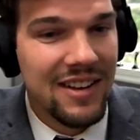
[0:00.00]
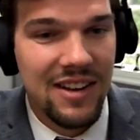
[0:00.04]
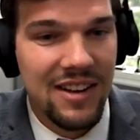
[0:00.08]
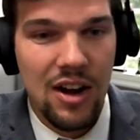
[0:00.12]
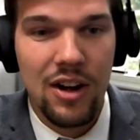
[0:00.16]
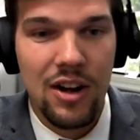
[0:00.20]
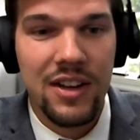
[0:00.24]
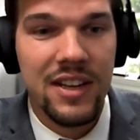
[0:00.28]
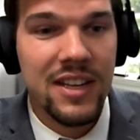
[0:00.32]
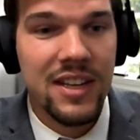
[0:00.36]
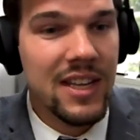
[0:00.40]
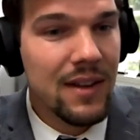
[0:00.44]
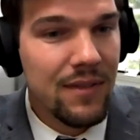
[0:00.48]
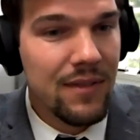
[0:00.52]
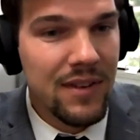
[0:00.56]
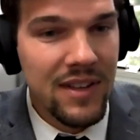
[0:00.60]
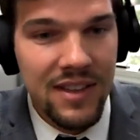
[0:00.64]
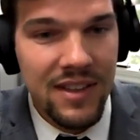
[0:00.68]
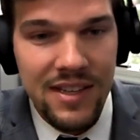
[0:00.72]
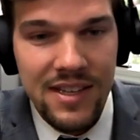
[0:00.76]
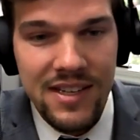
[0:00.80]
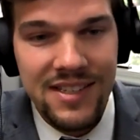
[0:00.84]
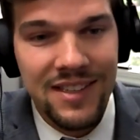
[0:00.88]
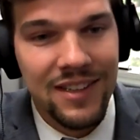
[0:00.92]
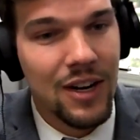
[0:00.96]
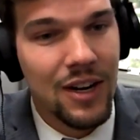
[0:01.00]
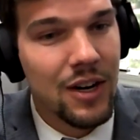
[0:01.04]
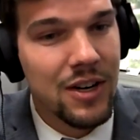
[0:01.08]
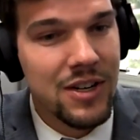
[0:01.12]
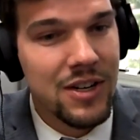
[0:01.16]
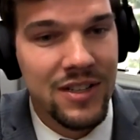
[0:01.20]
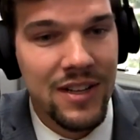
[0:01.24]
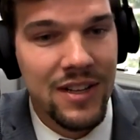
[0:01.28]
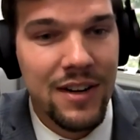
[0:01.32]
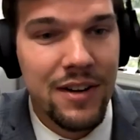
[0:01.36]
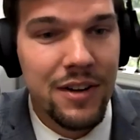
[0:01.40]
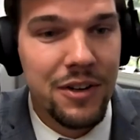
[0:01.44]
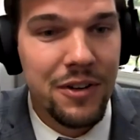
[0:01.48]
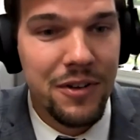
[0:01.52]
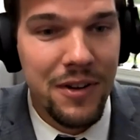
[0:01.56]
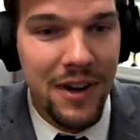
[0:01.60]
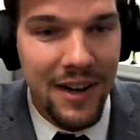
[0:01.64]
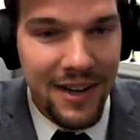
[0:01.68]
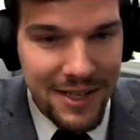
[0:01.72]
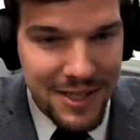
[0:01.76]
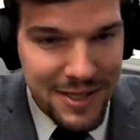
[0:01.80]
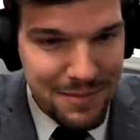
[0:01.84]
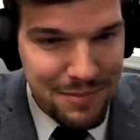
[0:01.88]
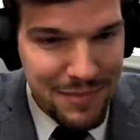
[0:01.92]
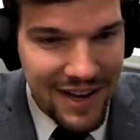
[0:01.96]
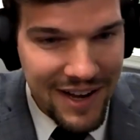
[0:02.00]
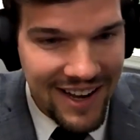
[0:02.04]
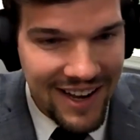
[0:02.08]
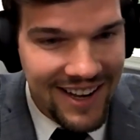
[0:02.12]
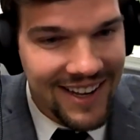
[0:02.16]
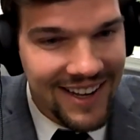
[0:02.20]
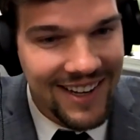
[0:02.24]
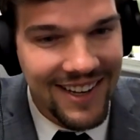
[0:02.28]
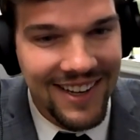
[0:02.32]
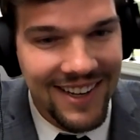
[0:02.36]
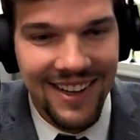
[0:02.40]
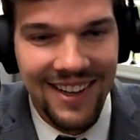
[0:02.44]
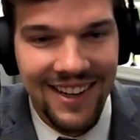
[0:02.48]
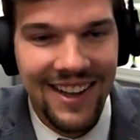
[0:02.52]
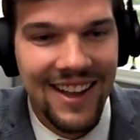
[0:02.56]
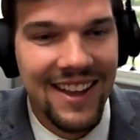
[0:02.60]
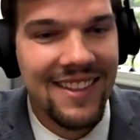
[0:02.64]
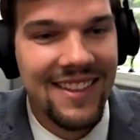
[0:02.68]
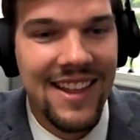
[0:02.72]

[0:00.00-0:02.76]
are giving these large lender credits back, and